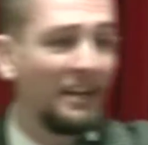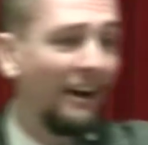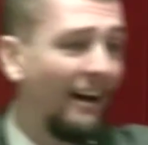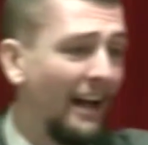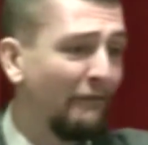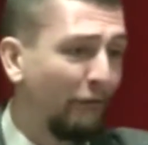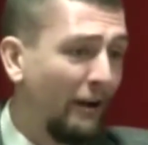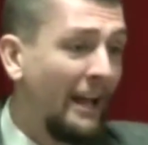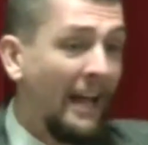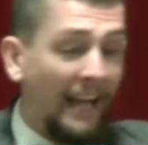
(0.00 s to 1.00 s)
to God
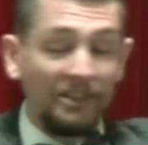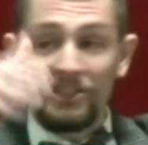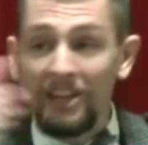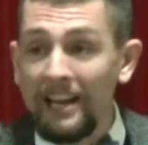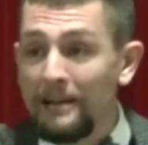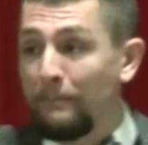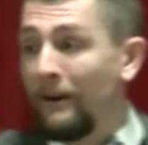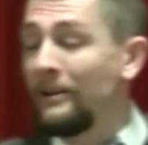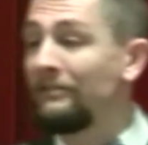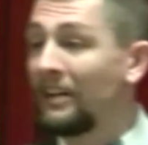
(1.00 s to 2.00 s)
for an extended
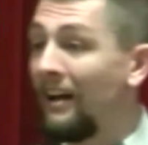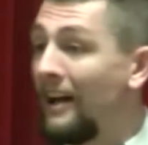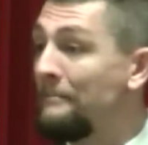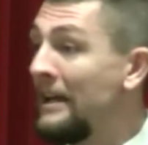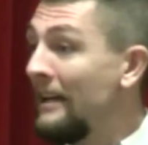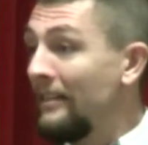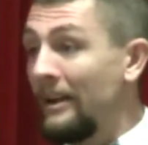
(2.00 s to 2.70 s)
period of time,